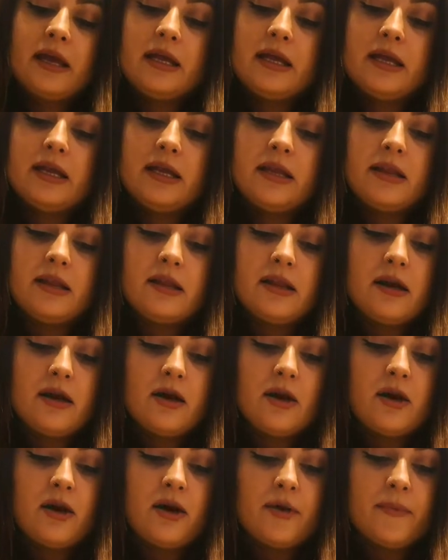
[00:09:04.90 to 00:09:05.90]
And then
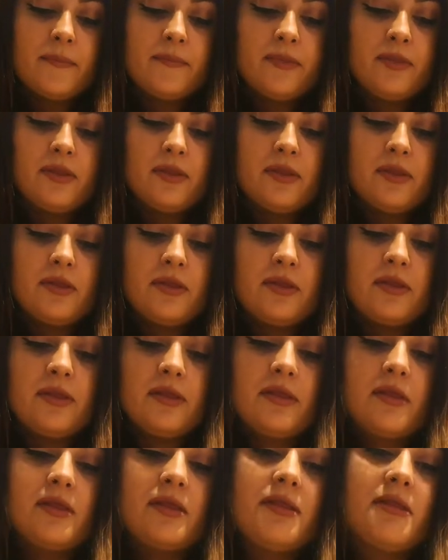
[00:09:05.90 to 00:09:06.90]

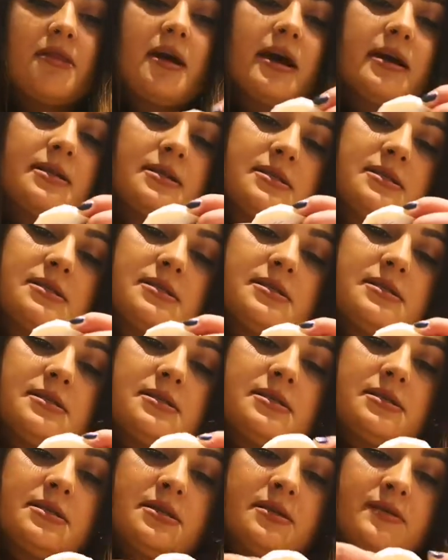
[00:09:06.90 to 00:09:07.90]

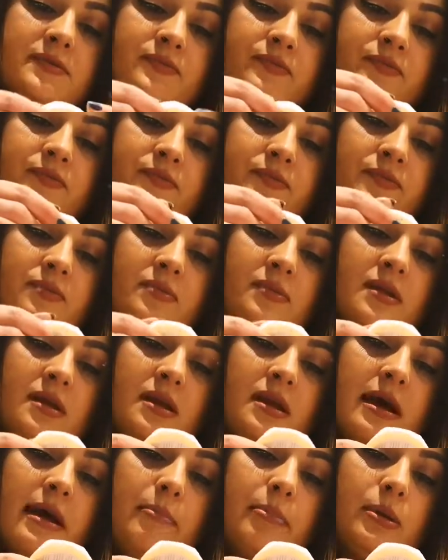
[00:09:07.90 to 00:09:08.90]
that's
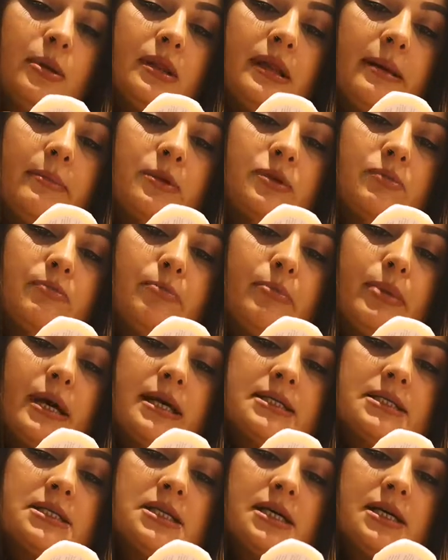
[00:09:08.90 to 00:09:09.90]
apple lemon
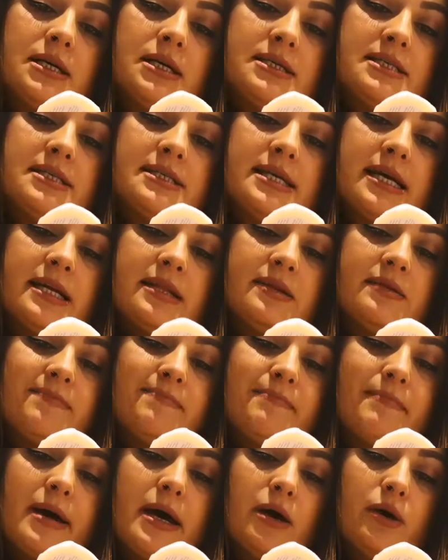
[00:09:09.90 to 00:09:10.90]
butter
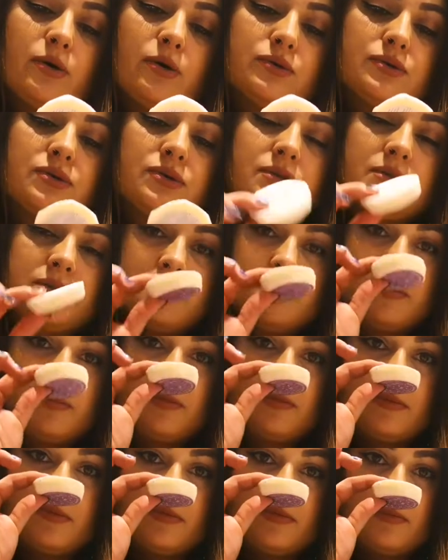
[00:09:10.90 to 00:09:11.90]
scent melt.
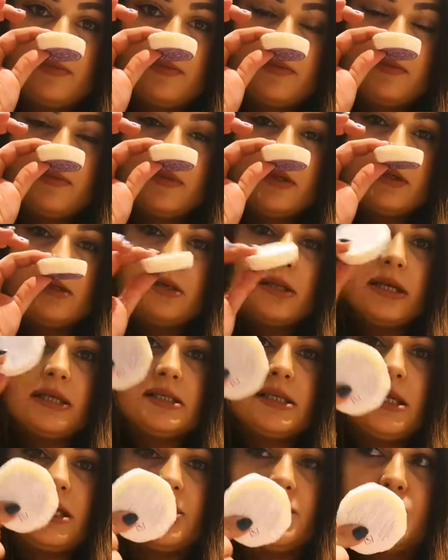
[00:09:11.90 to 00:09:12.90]
So
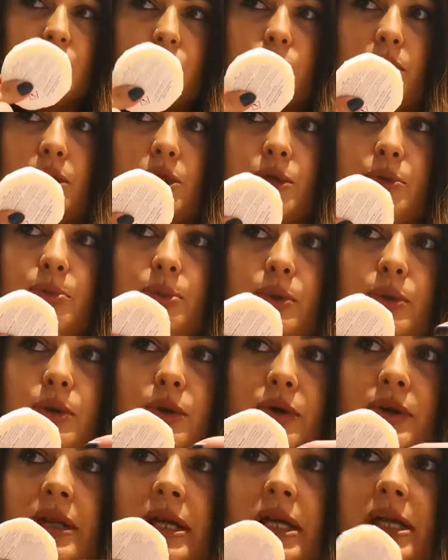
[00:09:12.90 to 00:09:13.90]
that's a little one you
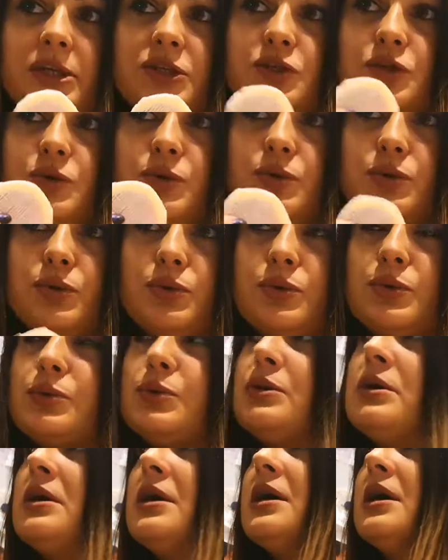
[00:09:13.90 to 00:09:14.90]
put on the
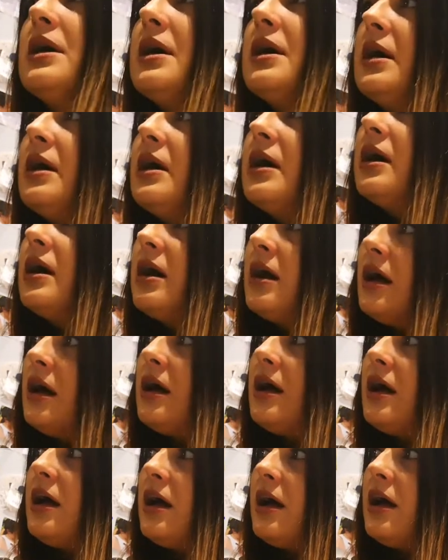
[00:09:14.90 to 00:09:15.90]
little,
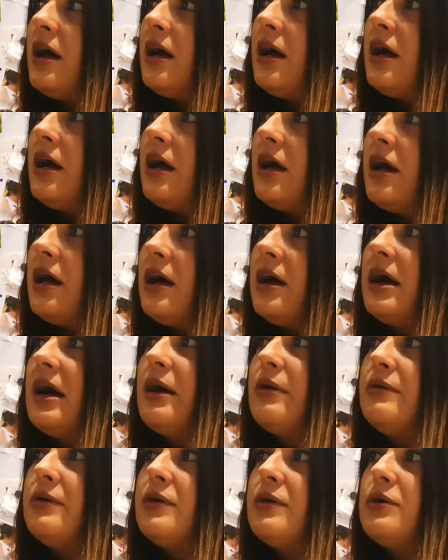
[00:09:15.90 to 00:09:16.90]

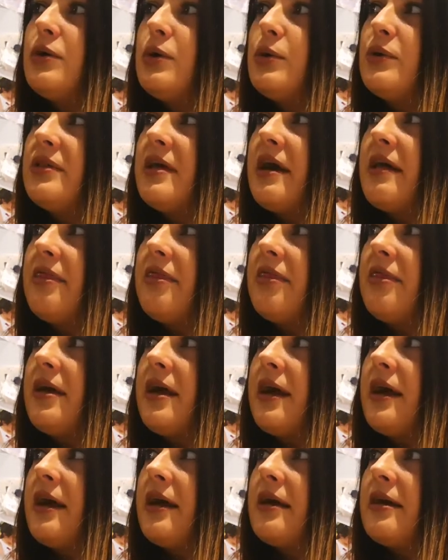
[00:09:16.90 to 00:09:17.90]
how you call that
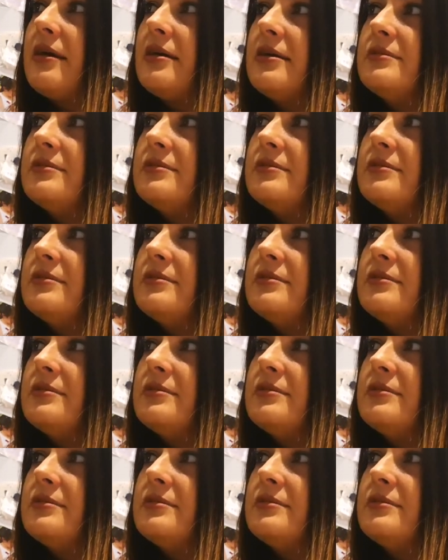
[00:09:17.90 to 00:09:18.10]
thing,